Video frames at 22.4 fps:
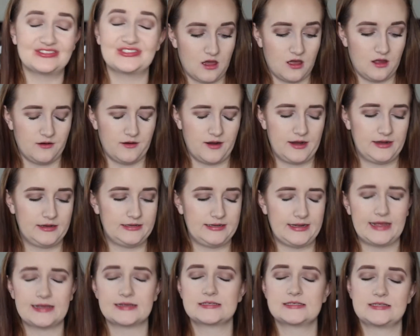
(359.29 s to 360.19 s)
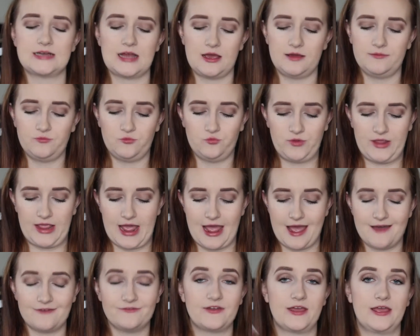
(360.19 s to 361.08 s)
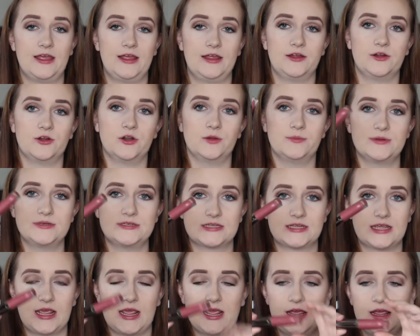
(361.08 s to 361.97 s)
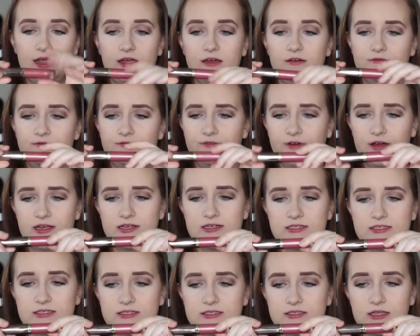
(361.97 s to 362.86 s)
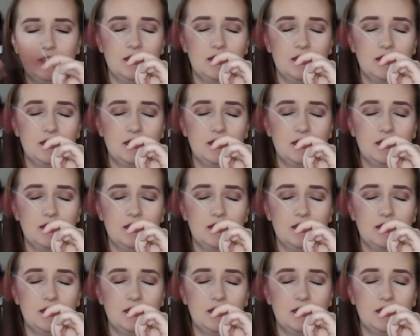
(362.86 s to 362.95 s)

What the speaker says: All right, next up we have a Urban Decay Vice